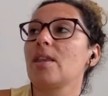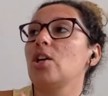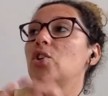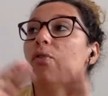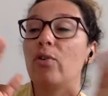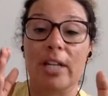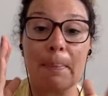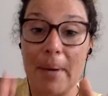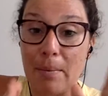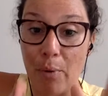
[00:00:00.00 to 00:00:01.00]
you've already
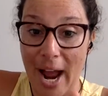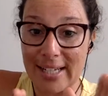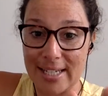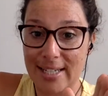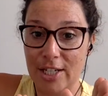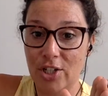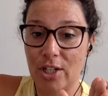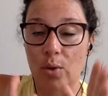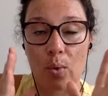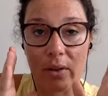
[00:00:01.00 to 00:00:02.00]
been practice
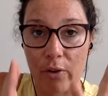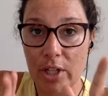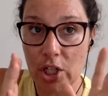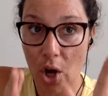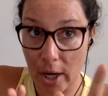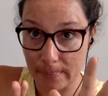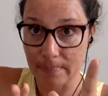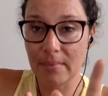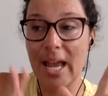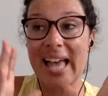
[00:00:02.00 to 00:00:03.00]
teaching. You will have already taught
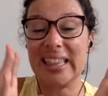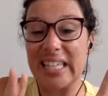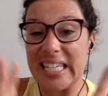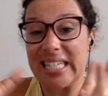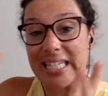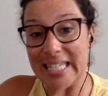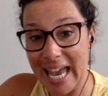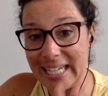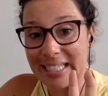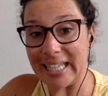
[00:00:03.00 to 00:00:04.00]
at least
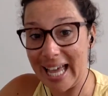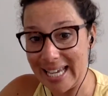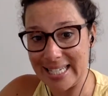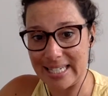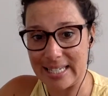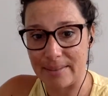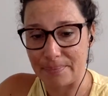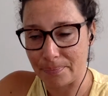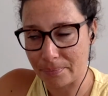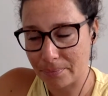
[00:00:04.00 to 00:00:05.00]
10 classes.
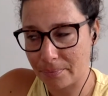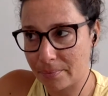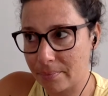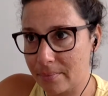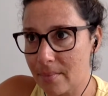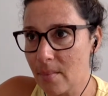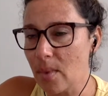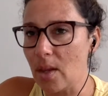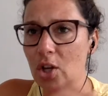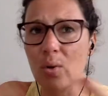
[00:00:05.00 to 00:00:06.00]

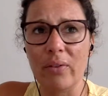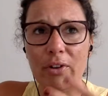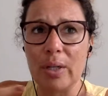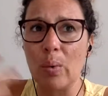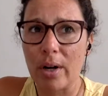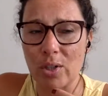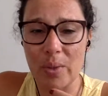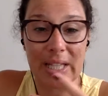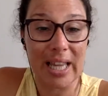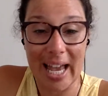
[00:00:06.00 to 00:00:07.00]
You'll have already worked
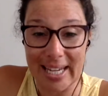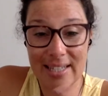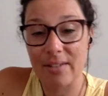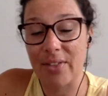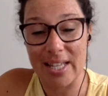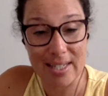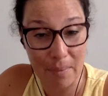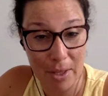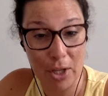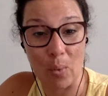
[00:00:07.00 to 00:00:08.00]
with clients if that's
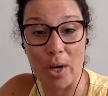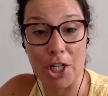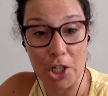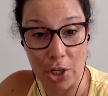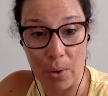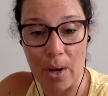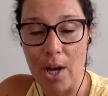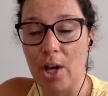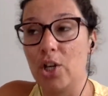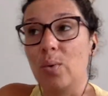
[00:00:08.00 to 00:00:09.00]
something that you want to do.
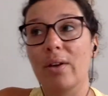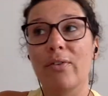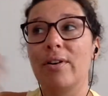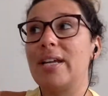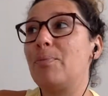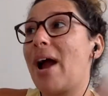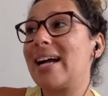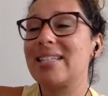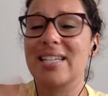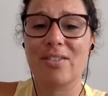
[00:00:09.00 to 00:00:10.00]
You will have already
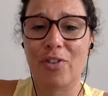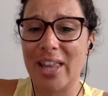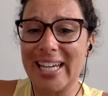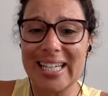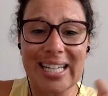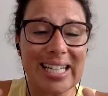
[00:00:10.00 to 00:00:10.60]
practiced for like